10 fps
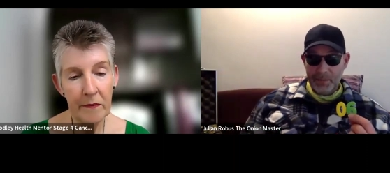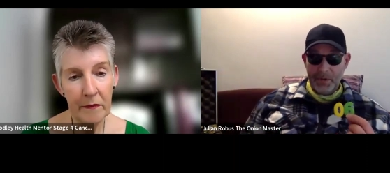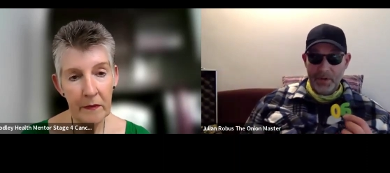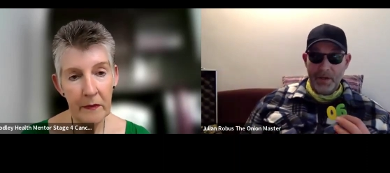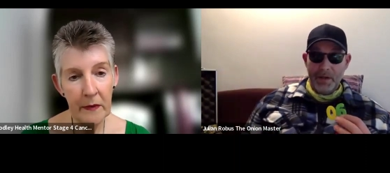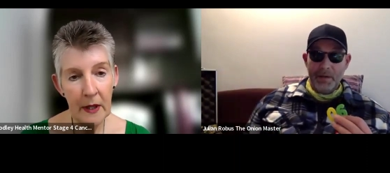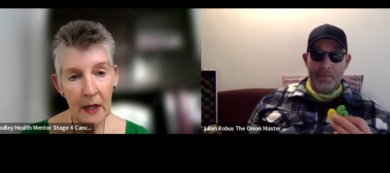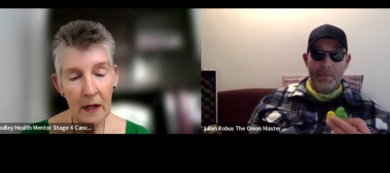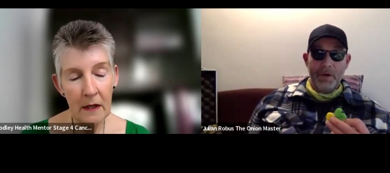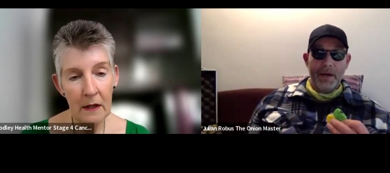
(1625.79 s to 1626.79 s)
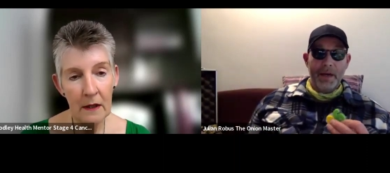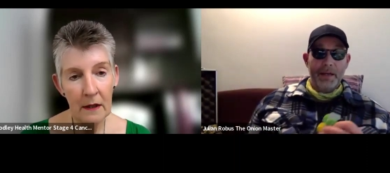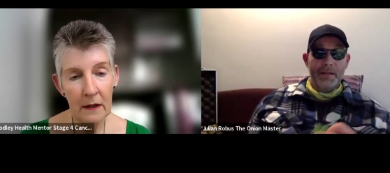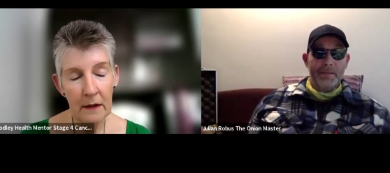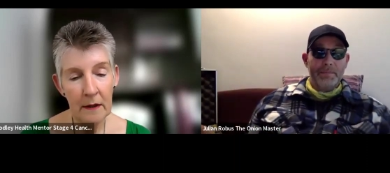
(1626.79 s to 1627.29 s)
Speaker 1: But I
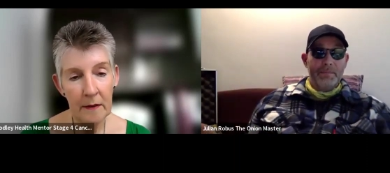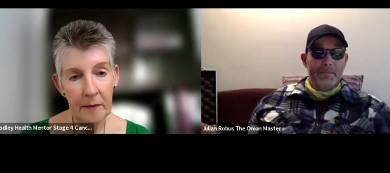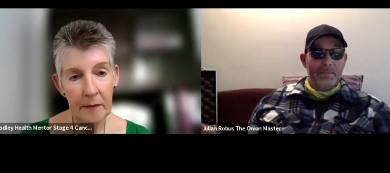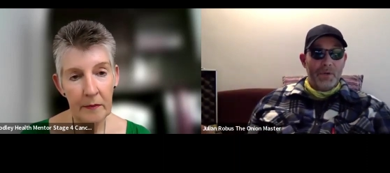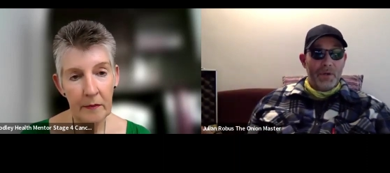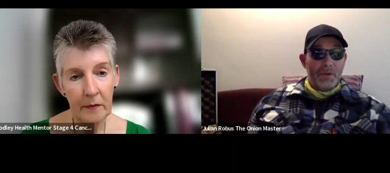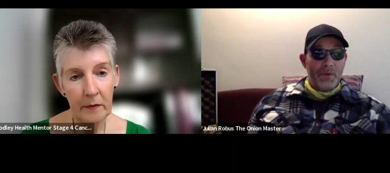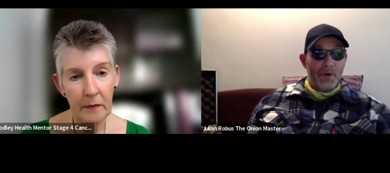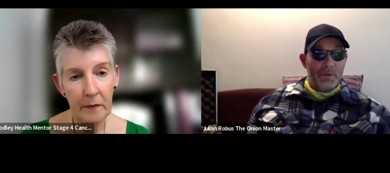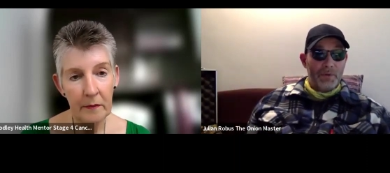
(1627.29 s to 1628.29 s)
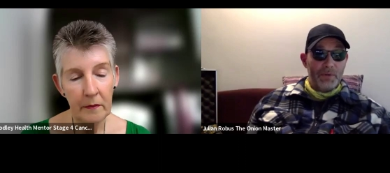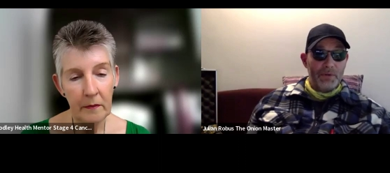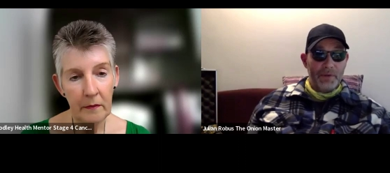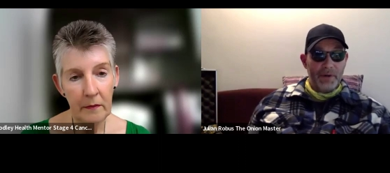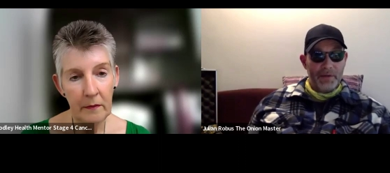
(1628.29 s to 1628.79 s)
had a what the world would call
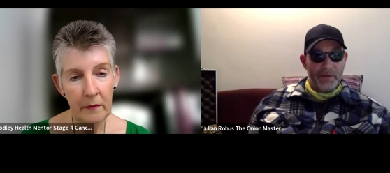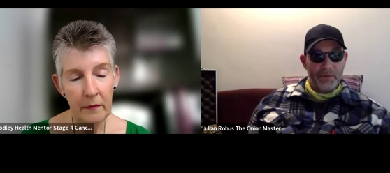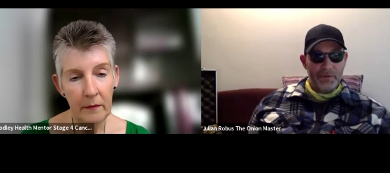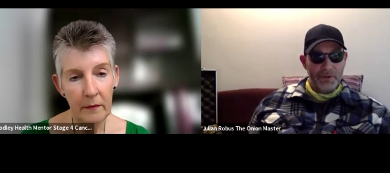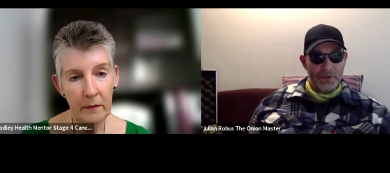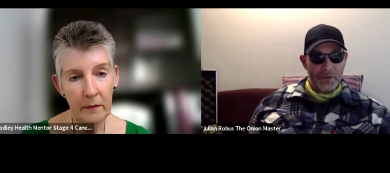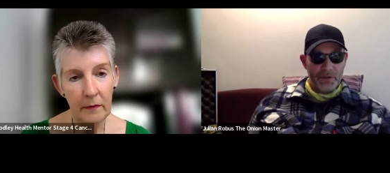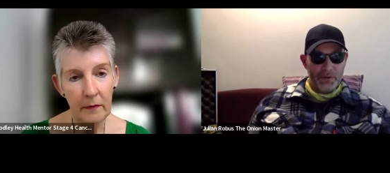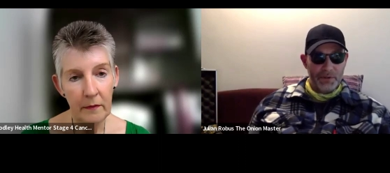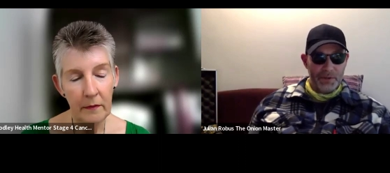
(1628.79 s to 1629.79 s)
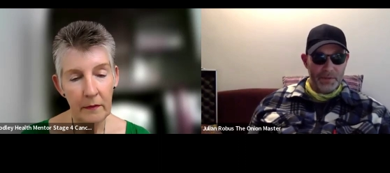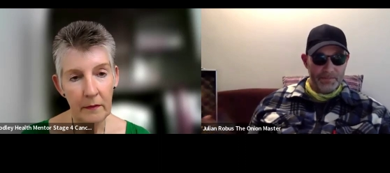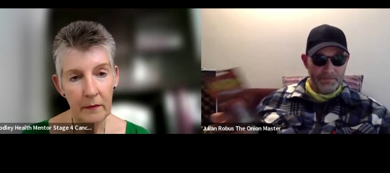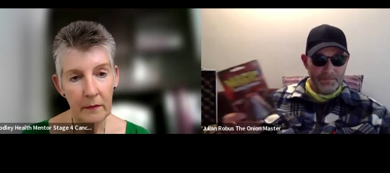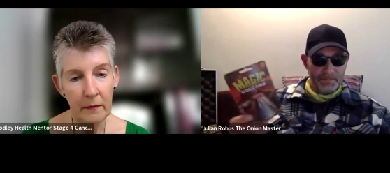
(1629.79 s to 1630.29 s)
a very unfortunate childhood,
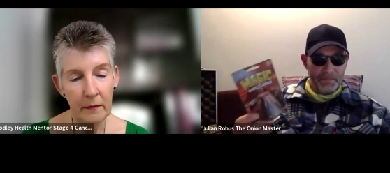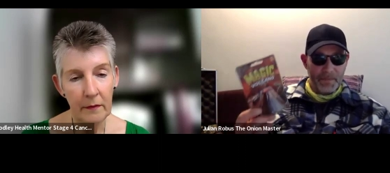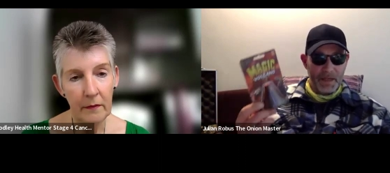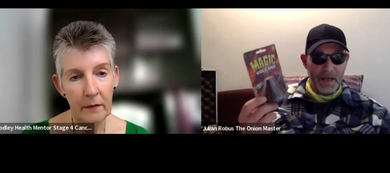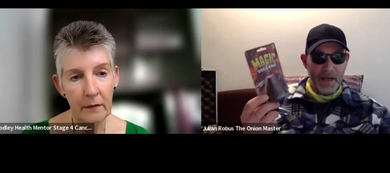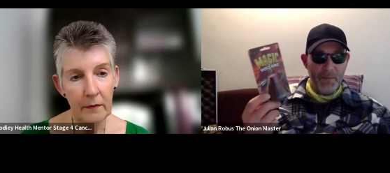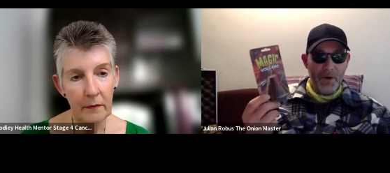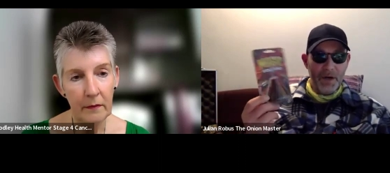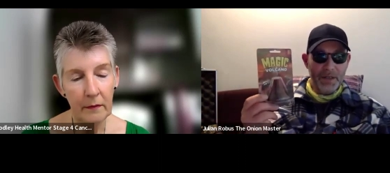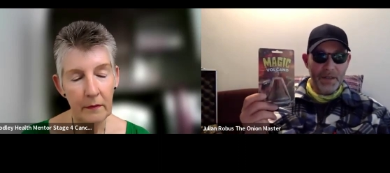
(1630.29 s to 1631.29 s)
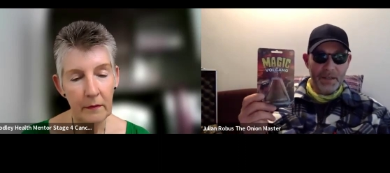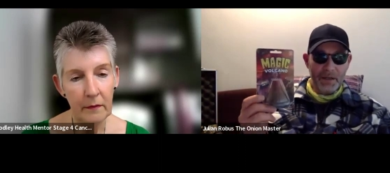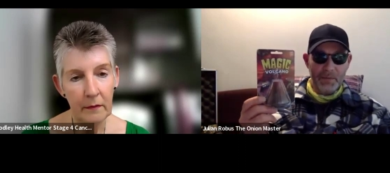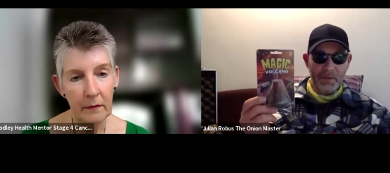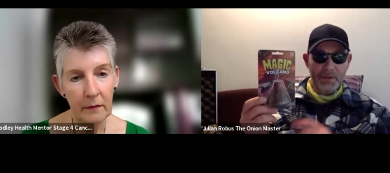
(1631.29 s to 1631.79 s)
and what I didn't
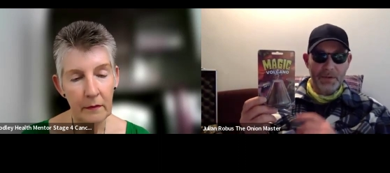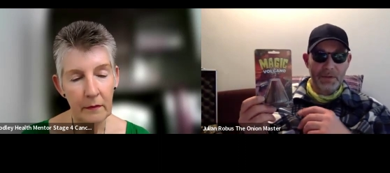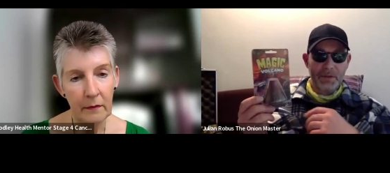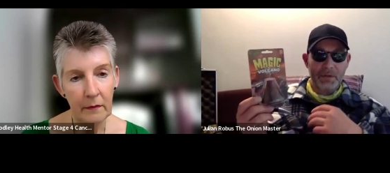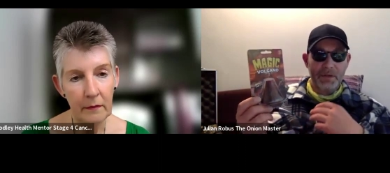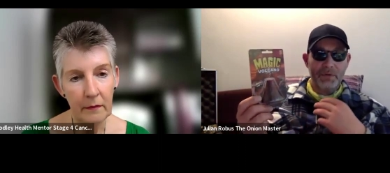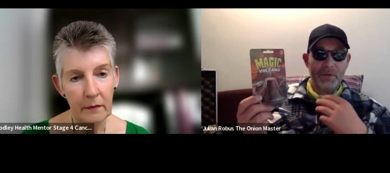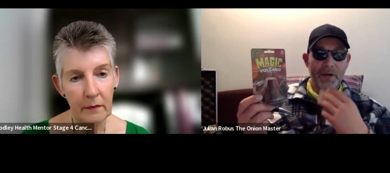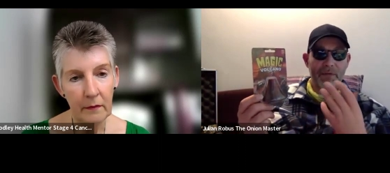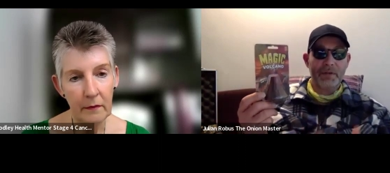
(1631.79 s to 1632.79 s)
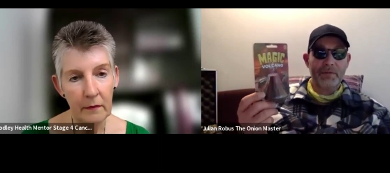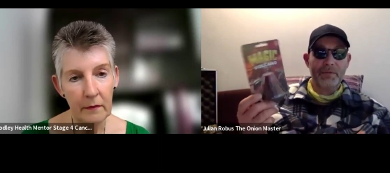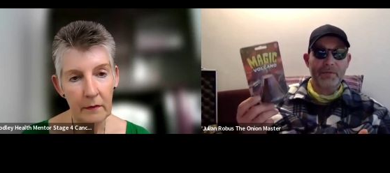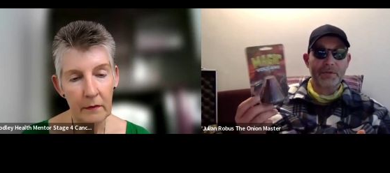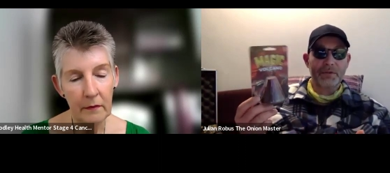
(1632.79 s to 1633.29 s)
know was, if you have an
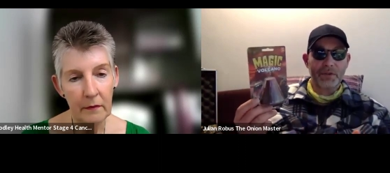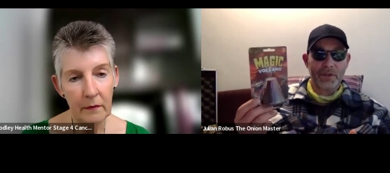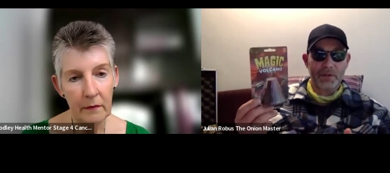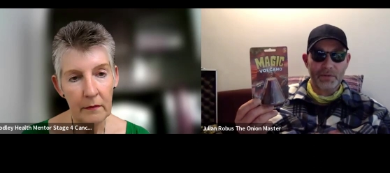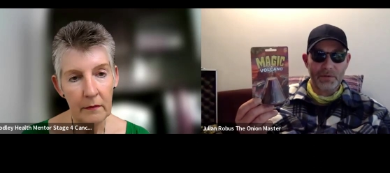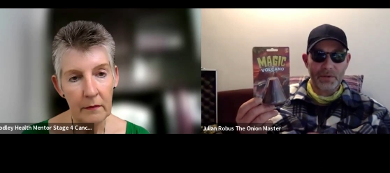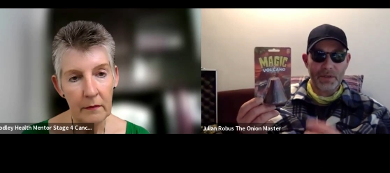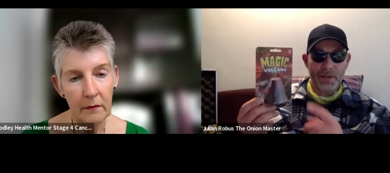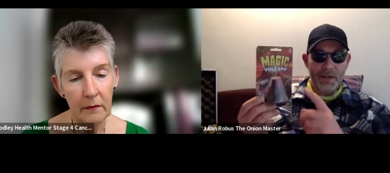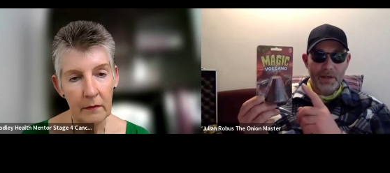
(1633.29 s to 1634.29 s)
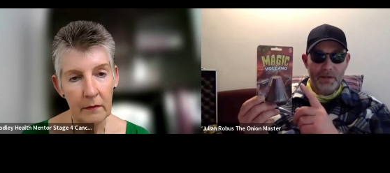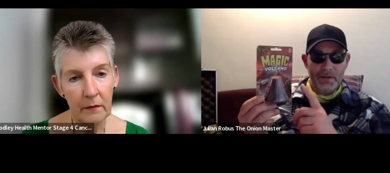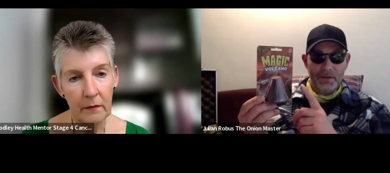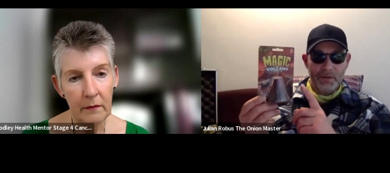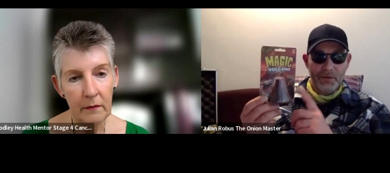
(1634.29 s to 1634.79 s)
unfortunate childhood,
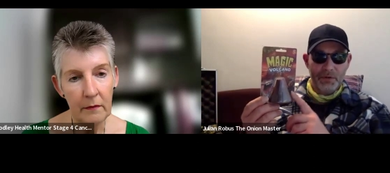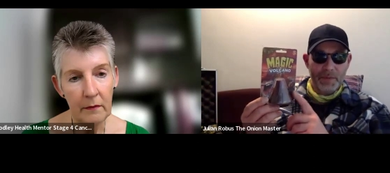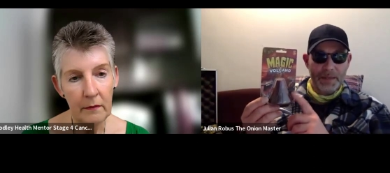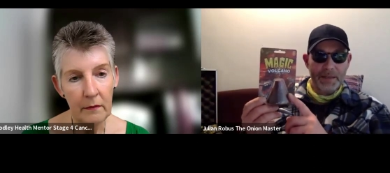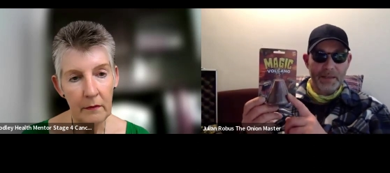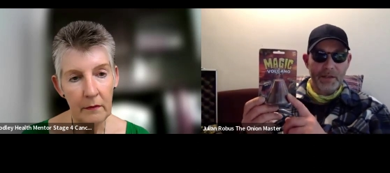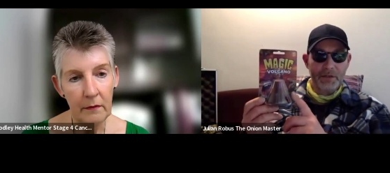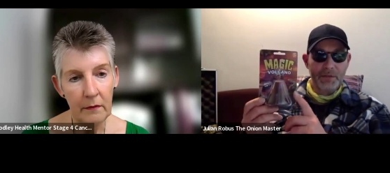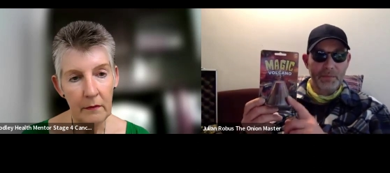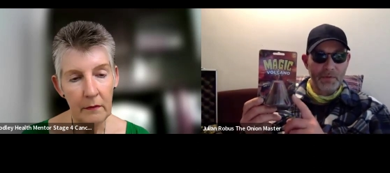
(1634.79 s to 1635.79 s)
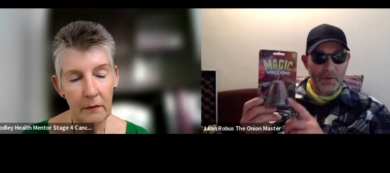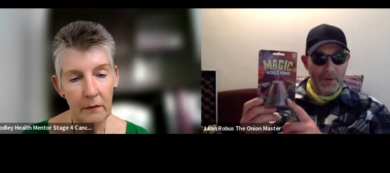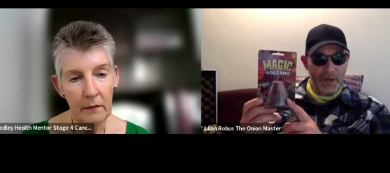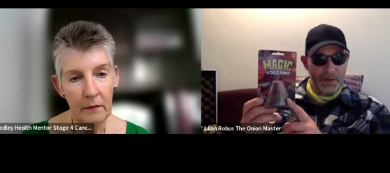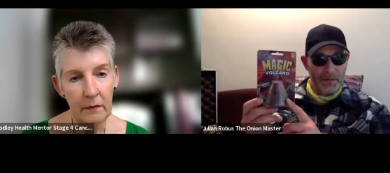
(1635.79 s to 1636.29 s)
you've automatically got small
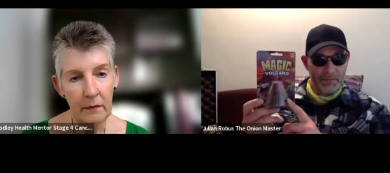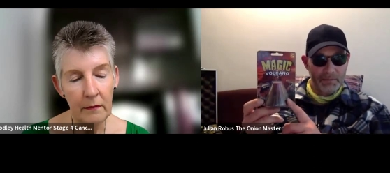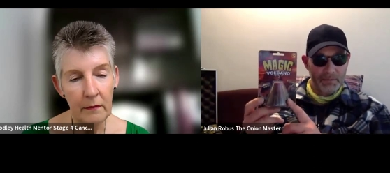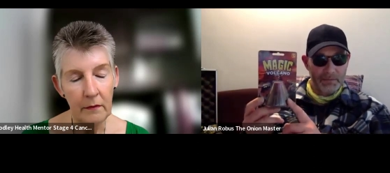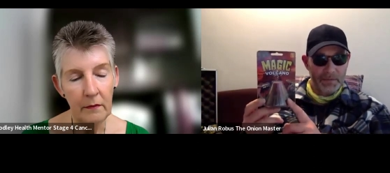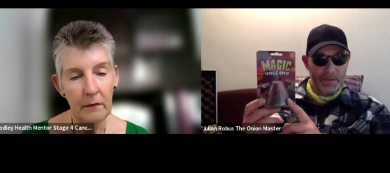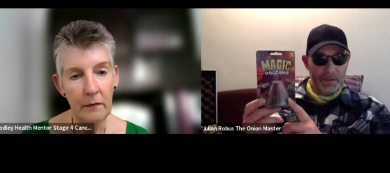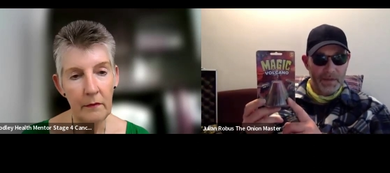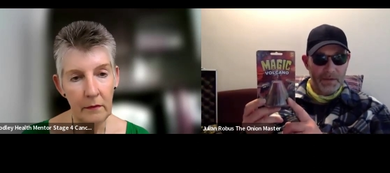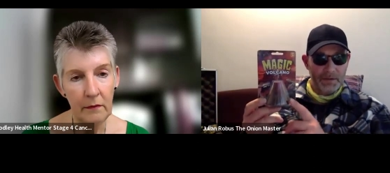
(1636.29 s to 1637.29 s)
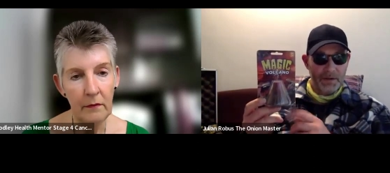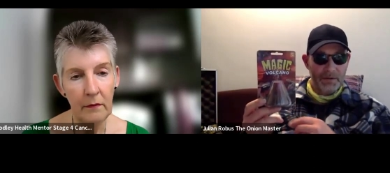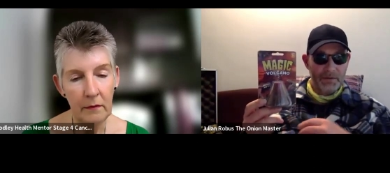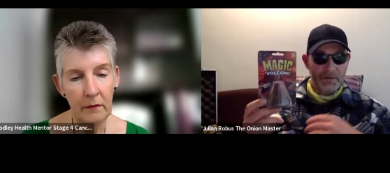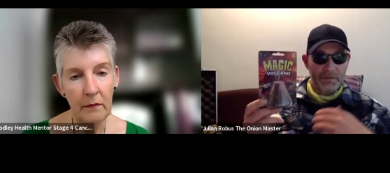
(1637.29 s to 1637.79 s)
volcano. Mm. So